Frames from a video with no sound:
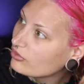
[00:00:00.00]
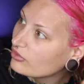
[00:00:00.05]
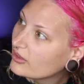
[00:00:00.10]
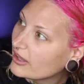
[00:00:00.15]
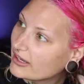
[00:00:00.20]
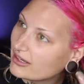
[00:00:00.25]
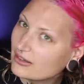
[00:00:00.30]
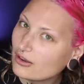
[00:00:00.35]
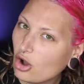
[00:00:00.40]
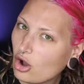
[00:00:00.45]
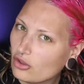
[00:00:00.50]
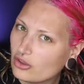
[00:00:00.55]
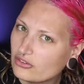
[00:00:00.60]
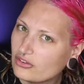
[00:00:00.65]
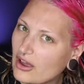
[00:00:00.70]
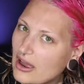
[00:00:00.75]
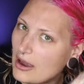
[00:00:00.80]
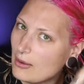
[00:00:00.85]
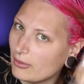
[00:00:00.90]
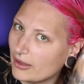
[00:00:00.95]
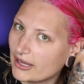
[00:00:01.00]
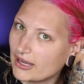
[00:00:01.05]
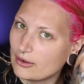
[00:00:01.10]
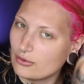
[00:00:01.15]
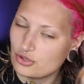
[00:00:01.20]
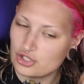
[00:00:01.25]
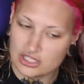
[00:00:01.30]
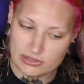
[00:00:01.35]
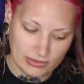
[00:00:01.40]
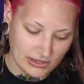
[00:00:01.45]
Like all the time, like it
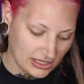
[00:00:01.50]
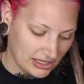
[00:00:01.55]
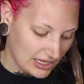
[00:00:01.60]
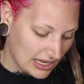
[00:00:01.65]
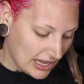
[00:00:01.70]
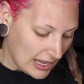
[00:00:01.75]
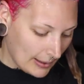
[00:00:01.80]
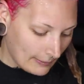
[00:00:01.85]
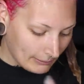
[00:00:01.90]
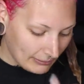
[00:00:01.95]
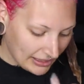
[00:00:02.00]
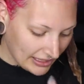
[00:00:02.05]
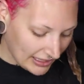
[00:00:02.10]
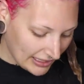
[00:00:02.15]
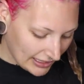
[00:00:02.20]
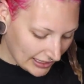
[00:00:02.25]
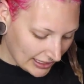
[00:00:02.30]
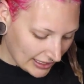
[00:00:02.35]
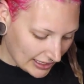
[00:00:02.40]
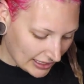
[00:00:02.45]
would just be me